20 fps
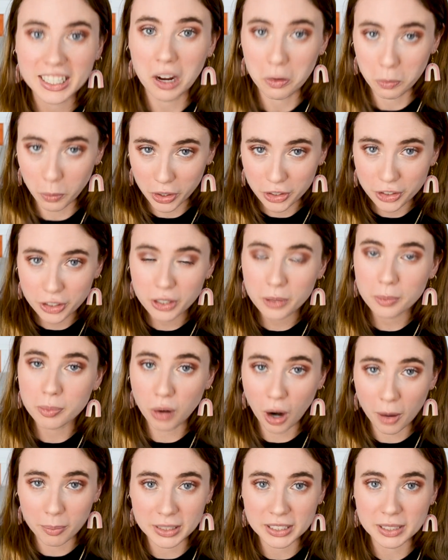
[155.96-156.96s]
I want you to
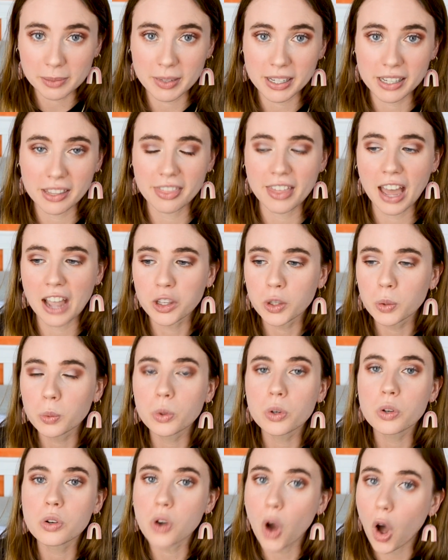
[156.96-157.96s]
promise me that you
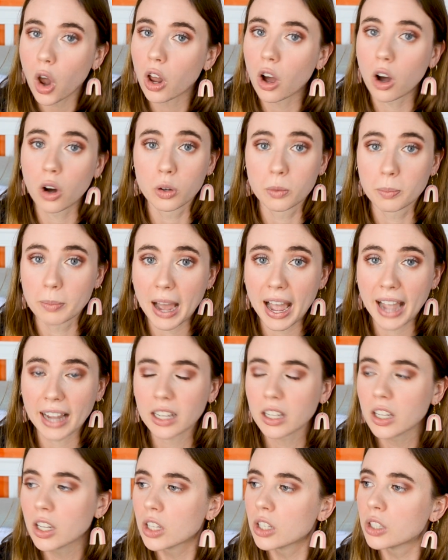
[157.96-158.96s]
will not hold
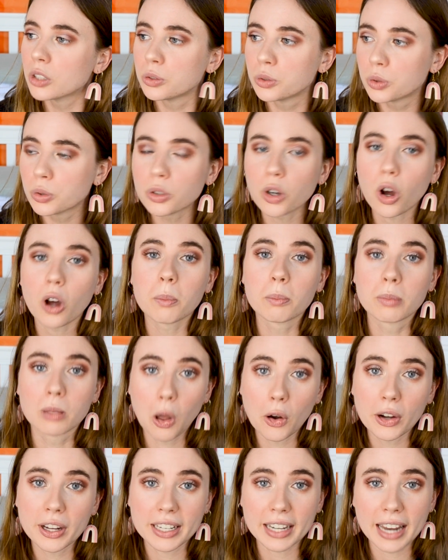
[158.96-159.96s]
back. Do not
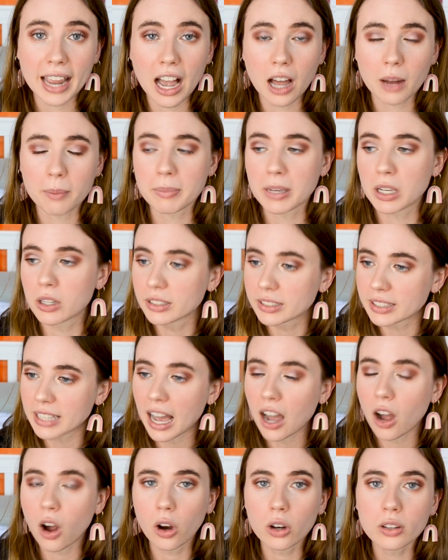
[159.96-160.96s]
block it out because
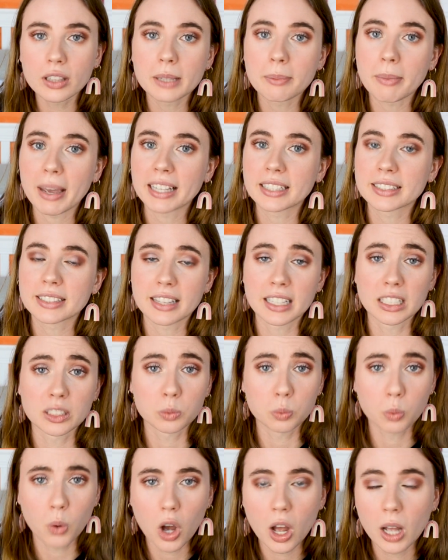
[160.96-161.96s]
that only makes
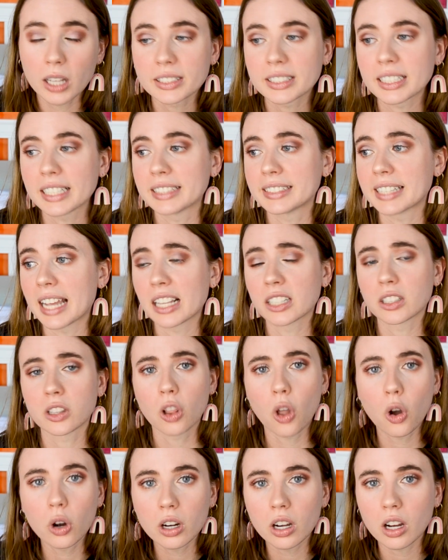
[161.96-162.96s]
things worse. It takes
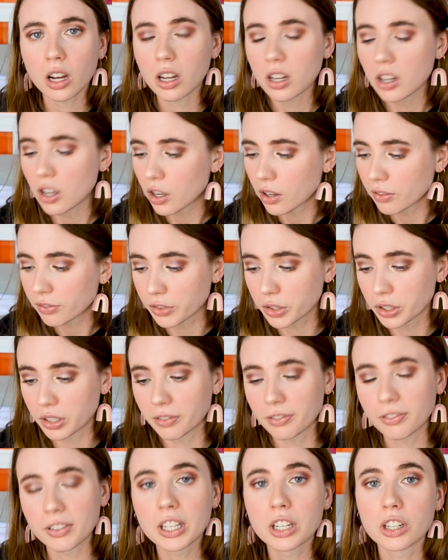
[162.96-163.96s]
longer for you to
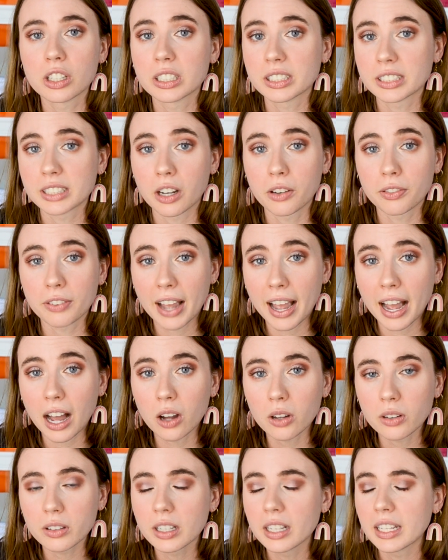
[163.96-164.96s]
figure yourself
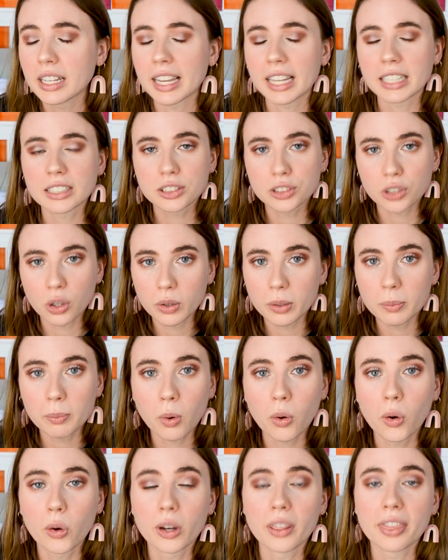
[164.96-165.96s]
out. It's so
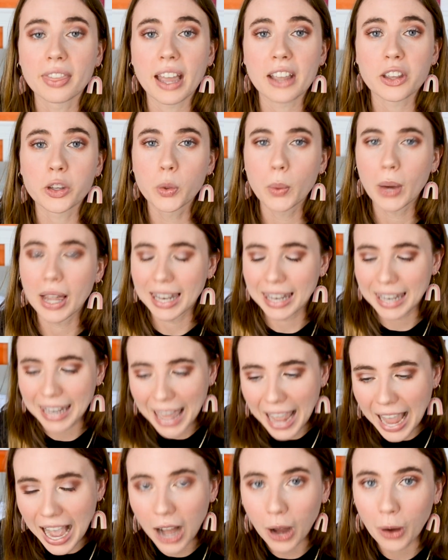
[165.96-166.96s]
important that you
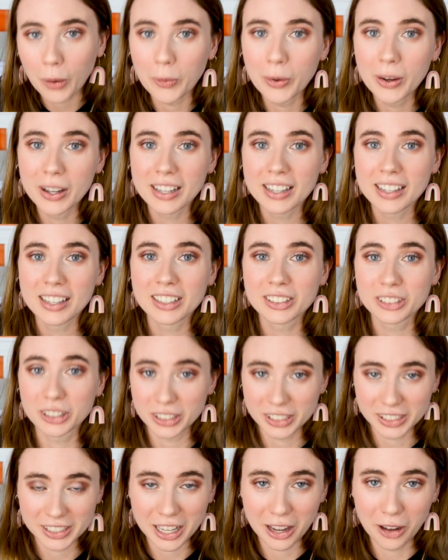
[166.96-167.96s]
allow
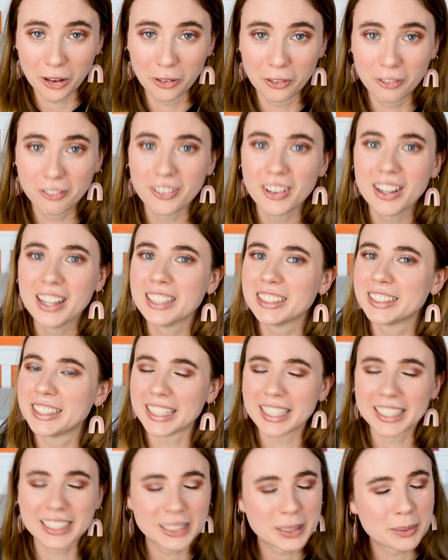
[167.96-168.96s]
yourself
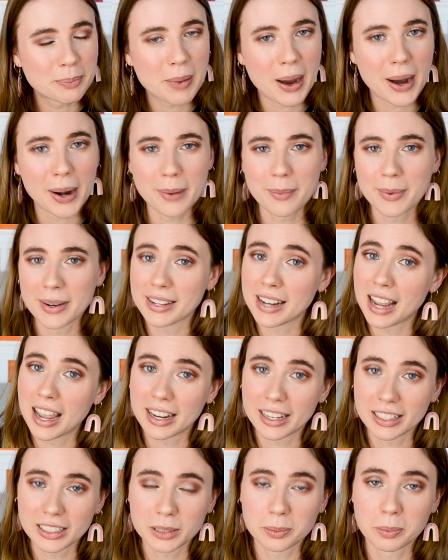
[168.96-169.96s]
to experiment
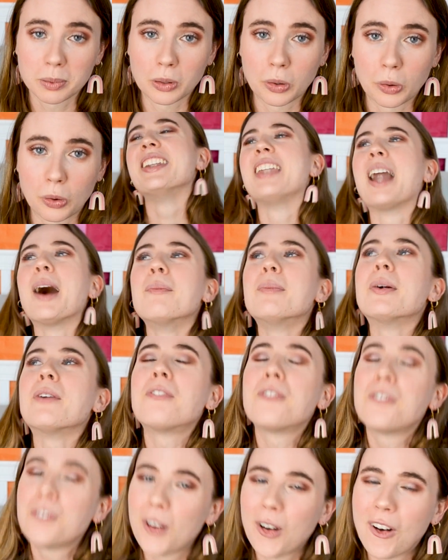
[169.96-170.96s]
and explore. Number
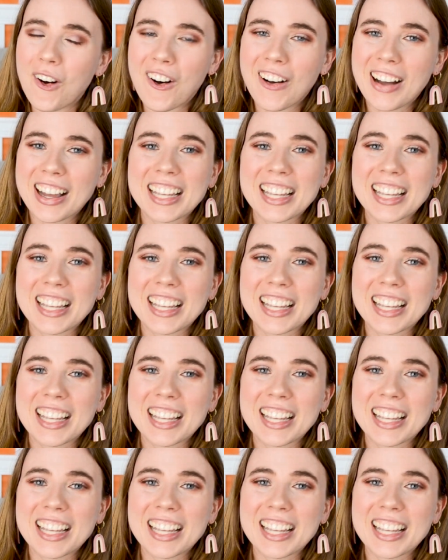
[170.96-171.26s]
four